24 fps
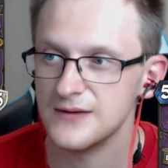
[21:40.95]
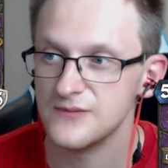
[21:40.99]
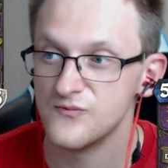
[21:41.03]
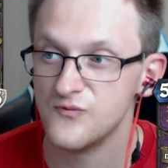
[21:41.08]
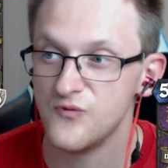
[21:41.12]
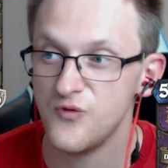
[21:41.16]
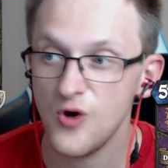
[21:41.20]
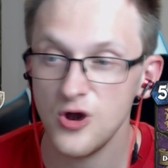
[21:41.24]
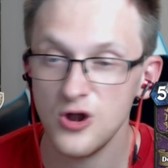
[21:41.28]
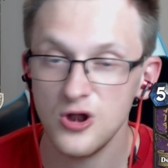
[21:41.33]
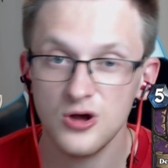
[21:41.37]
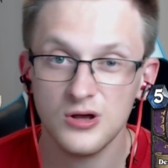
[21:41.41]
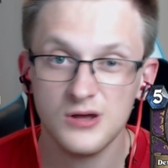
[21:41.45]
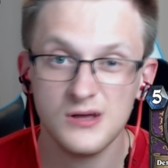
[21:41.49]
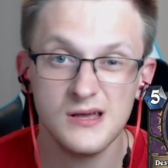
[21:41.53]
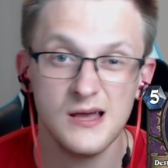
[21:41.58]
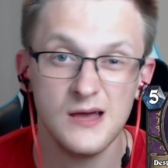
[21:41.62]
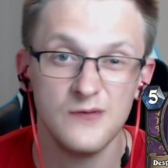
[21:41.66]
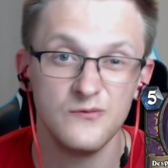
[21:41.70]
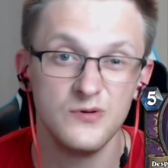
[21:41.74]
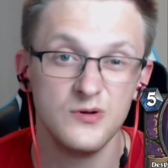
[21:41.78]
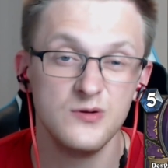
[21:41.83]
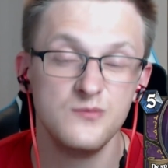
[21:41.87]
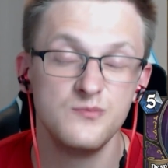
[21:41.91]
Warlock
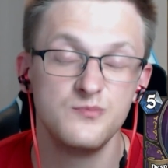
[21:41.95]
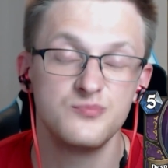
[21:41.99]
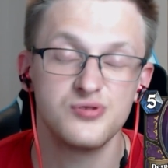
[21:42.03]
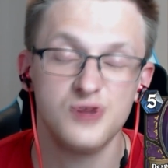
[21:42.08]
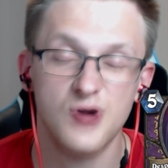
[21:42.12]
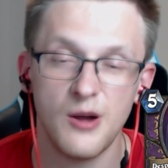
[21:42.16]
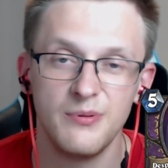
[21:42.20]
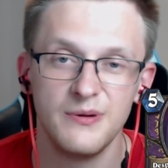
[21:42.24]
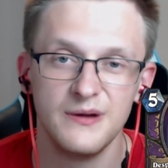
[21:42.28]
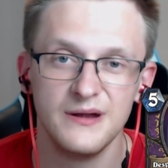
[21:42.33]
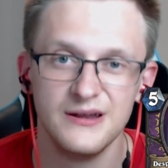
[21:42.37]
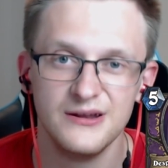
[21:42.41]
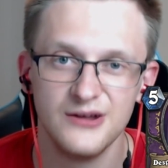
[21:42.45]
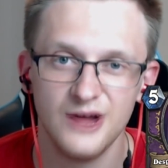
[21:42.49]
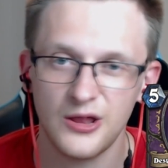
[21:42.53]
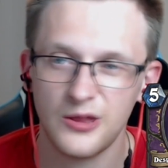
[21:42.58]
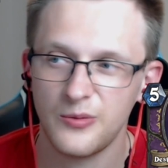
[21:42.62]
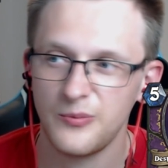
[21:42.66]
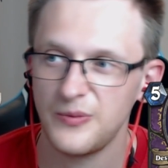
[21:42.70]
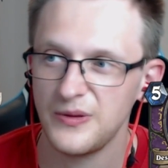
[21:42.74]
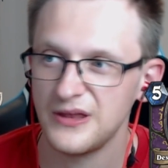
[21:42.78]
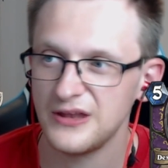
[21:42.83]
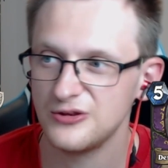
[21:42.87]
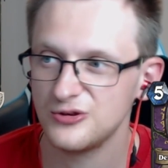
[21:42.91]
will probably not
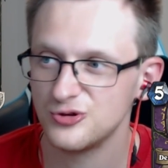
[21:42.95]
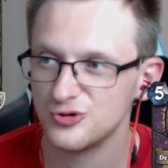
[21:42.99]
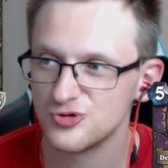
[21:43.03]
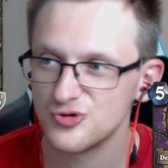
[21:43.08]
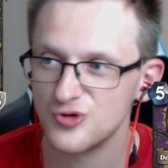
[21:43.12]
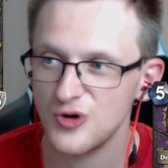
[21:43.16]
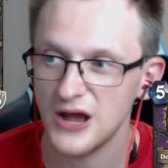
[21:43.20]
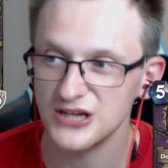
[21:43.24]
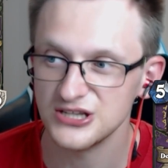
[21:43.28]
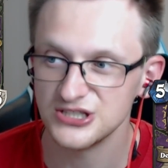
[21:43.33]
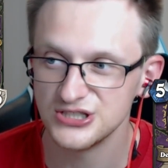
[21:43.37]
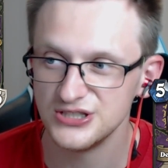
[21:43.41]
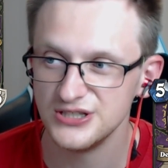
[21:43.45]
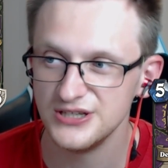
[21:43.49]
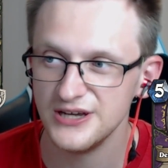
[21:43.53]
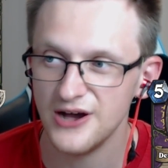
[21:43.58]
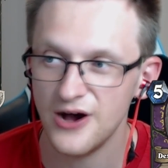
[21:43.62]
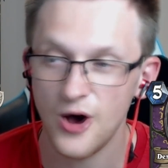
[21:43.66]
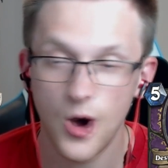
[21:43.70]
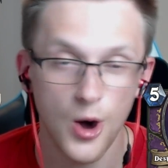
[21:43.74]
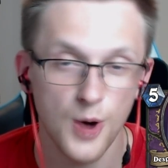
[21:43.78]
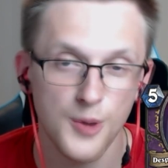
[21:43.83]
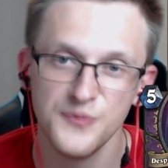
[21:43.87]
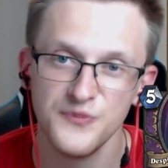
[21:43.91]
be trashed here,
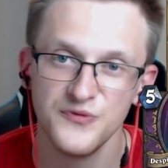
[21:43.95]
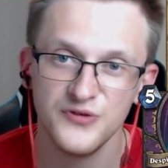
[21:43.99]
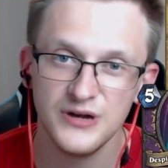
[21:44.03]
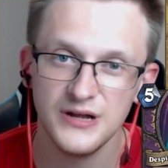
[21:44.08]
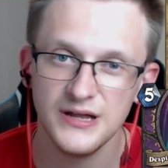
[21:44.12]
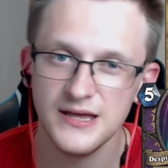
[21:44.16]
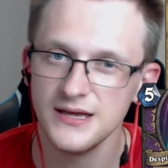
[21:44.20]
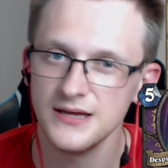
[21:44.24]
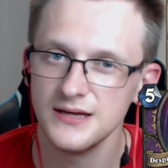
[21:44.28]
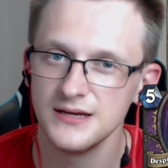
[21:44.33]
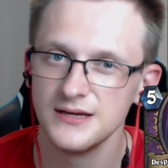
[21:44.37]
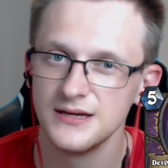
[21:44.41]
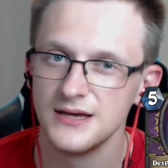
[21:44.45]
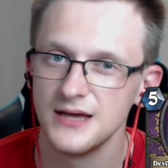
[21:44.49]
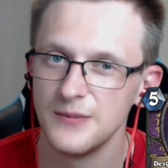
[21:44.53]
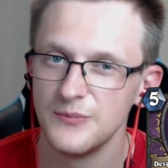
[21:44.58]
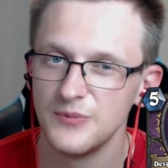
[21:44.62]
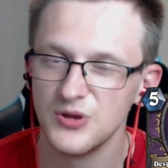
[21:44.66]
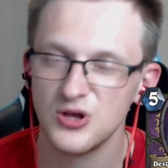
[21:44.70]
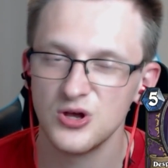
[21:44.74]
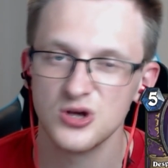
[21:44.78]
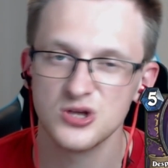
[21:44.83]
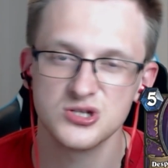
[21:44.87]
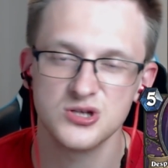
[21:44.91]
hopefully,
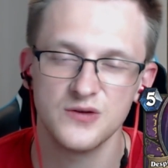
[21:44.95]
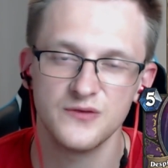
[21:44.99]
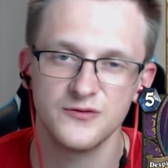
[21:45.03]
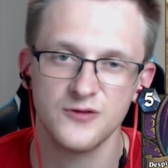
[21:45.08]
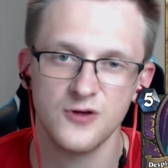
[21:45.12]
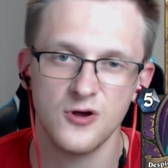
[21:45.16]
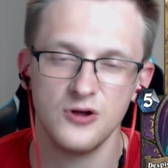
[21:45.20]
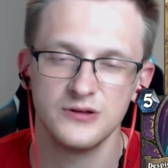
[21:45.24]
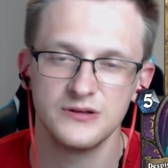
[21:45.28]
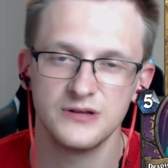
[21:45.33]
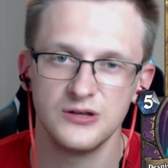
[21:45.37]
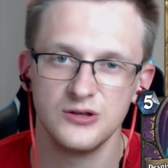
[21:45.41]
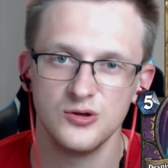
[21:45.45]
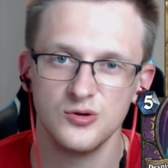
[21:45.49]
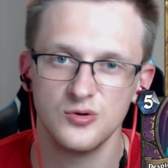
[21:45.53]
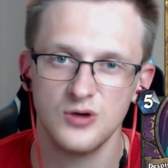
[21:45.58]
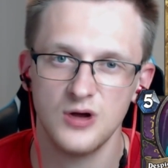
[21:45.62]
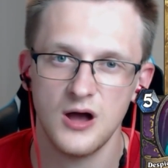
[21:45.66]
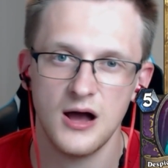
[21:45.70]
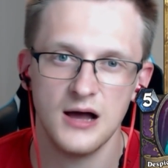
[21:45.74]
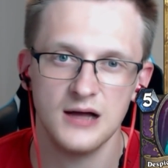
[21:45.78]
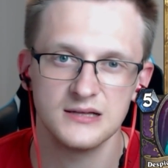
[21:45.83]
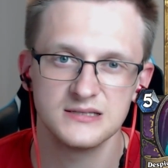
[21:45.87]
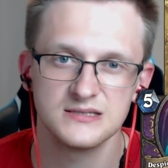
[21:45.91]
because of all the new
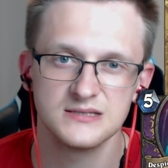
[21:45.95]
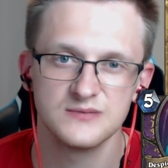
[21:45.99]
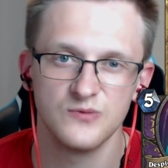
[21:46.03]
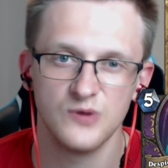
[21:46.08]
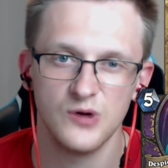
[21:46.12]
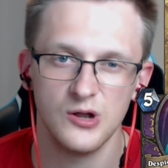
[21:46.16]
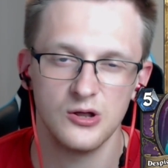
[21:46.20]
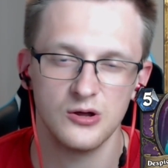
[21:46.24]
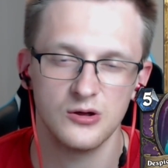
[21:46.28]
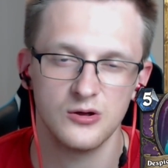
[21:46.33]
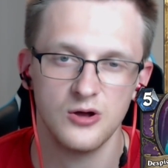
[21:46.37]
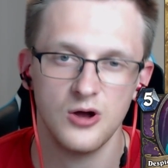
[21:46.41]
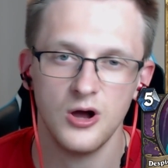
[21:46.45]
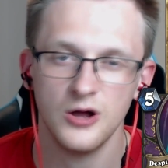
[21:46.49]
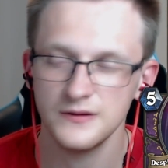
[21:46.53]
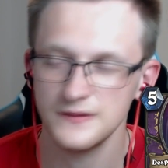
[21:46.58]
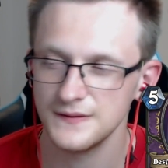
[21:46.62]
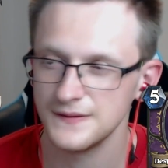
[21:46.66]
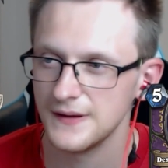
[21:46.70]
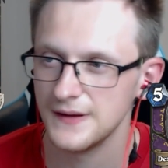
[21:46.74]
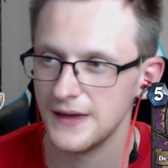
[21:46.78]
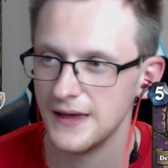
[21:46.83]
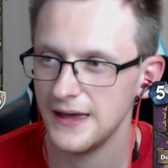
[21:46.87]
cards Warlock got.